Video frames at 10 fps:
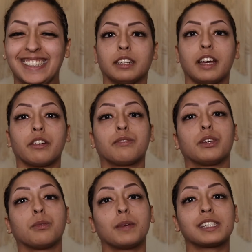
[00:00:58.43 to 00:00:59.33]
Now, if
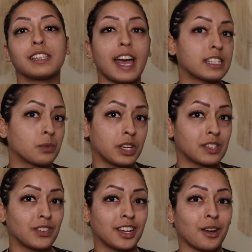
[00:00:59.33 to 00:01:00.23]
you missed last week's
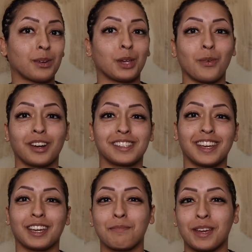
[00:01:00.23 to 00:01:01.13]
video and you want to
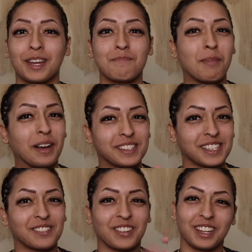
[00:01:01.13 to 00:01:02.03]
take a minute, pause
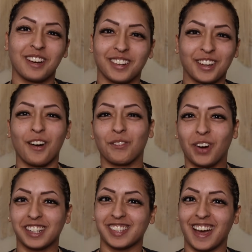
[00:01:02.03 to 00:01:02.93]
this video and go and
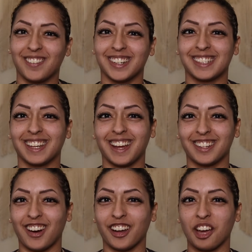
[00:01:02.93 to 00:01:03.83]
watch that one to get
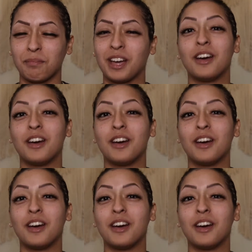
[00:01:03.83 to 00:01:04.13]
caught up,